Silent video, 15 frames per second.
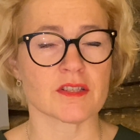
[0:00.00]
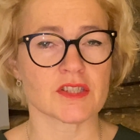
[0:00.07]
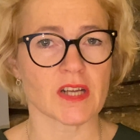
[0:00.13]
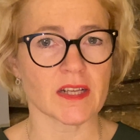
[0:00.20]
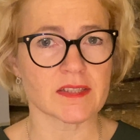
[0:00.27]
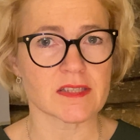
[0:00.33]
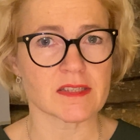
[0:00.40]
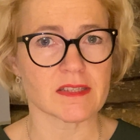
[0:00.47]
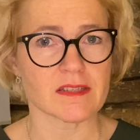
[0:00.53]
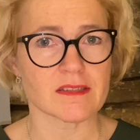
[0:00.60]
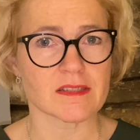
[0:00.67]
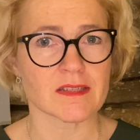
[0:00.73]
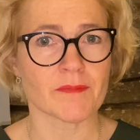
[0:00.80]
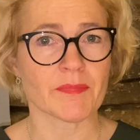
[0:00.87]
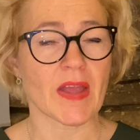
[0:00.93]

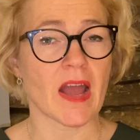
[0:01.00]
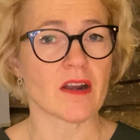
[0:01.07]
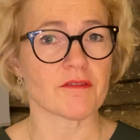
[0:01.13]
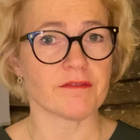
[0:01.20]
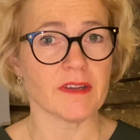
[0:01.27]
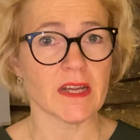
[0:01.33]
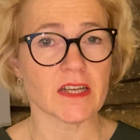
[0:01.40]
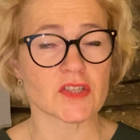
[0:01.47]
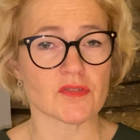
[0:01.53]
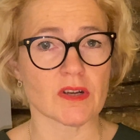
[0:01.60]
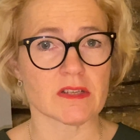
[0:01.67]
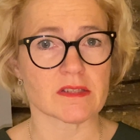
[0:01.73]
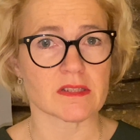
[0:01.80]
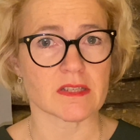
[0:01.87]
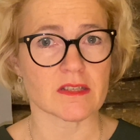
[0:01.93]
justice and fair
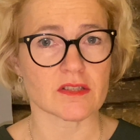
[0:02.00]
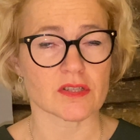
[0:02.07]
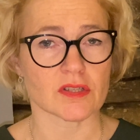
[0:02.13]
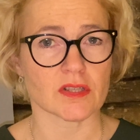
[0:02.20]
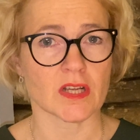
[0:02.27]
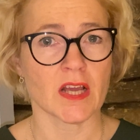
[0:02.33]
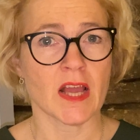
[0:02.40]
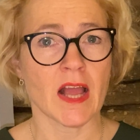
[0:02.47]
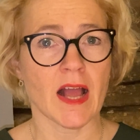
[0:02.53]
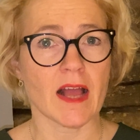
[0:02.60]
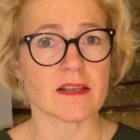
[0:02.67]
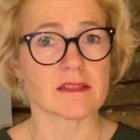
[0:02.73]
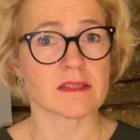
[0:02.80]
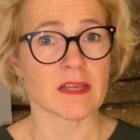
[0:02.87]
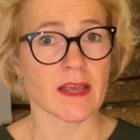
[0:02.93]
transition
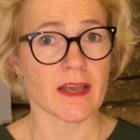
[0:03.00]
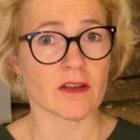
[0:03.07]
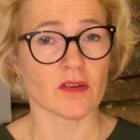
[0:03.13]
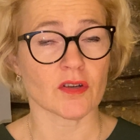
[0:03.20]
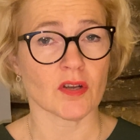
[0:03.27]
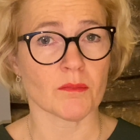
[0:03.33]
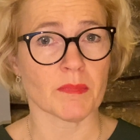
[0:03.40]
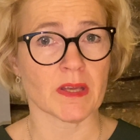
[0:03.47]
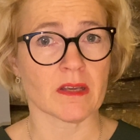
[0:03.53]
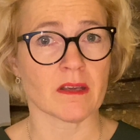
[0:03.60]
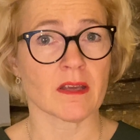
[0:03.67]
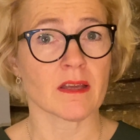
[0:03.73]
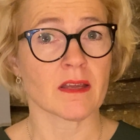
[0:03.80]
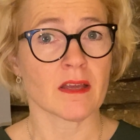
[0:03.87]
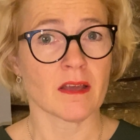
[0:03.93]
as the economic
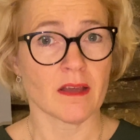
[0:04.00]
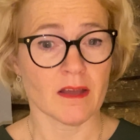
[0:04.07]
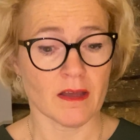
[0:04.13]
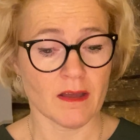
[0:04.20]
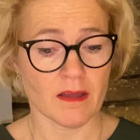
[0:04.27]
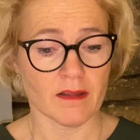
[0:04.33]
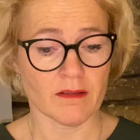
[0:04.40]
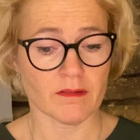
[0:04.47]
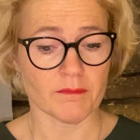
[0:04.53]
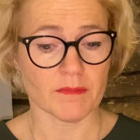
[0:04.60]
uh,